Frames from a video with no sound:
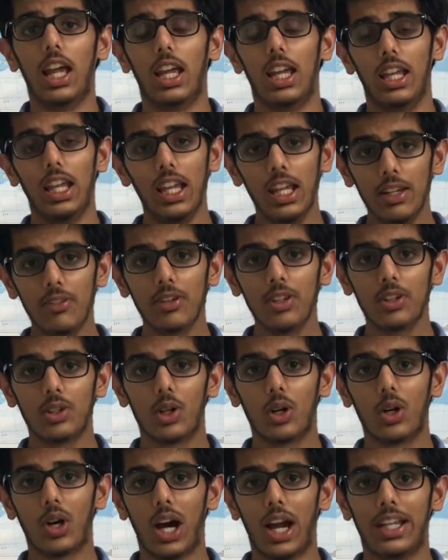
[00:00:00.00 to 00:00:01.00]
Even
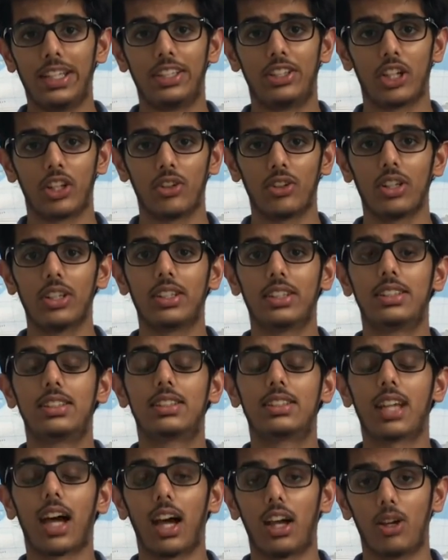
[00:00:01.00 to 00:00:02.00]
though I generated
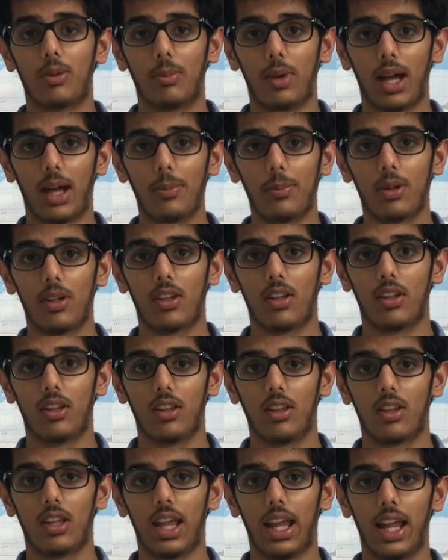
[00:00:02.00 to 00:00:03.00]
tile map,
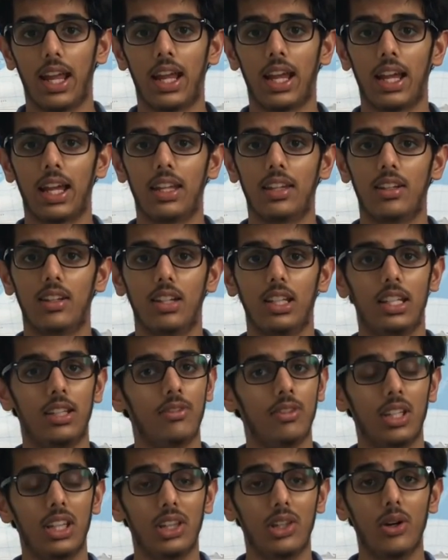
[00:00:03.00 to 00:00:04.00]
and
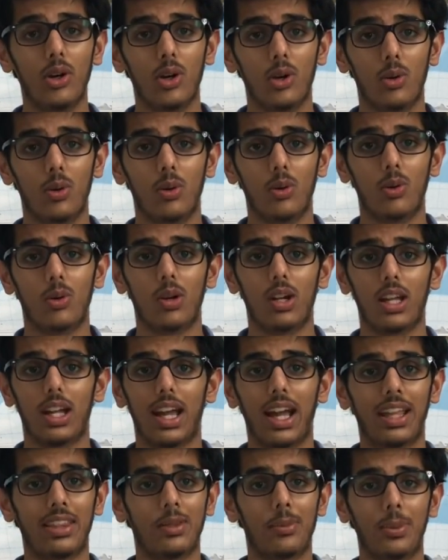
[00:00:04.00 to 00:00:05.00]
even though
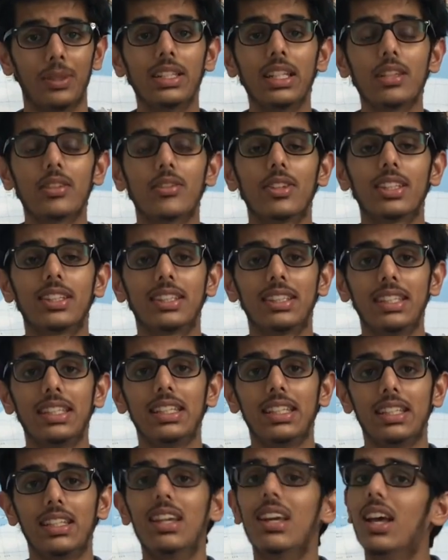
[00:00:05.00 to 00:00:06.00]
at the beginning of the
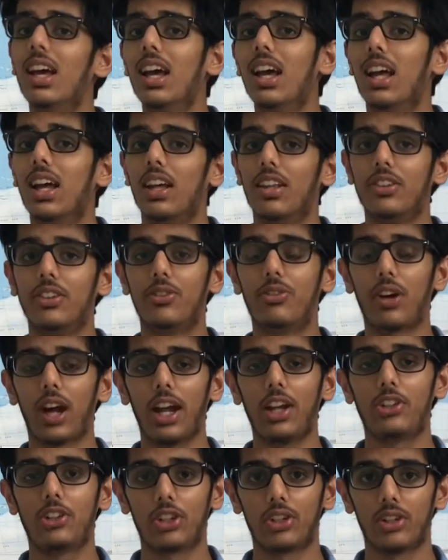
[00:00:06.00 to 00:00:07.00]
scene, the fire
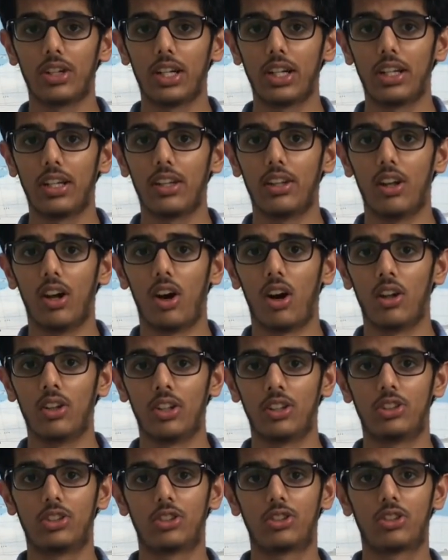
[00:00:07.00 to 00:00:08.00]
generated on
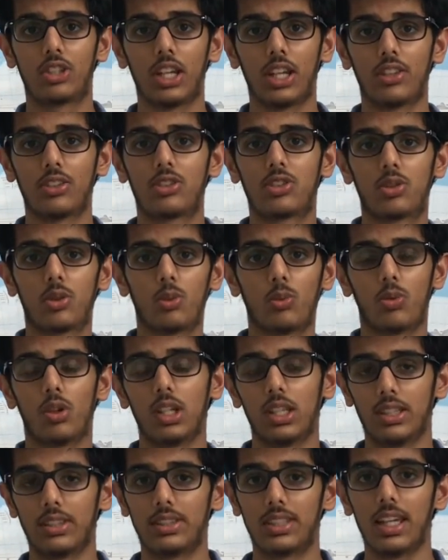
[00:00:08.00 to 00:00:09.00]
a chance to 1
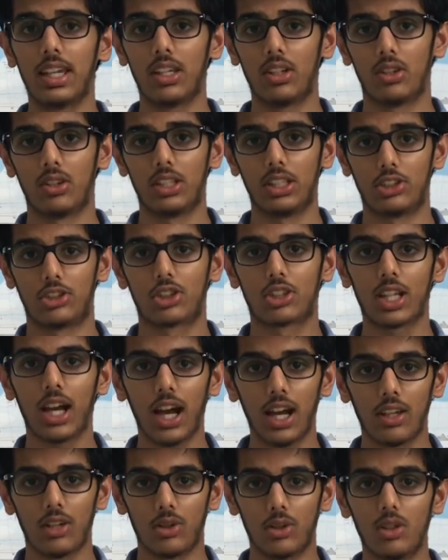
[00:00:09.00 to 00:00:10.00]
in 10 on each
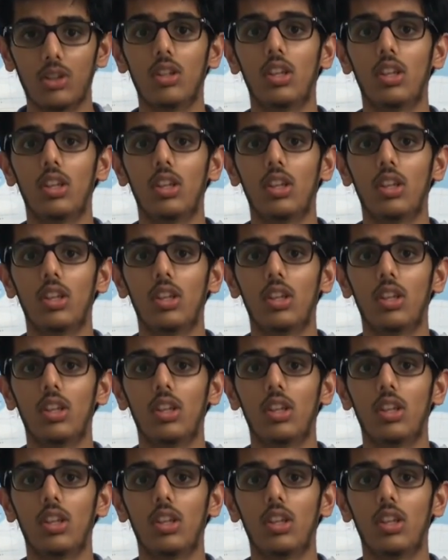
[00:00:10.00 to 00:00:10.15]
tile,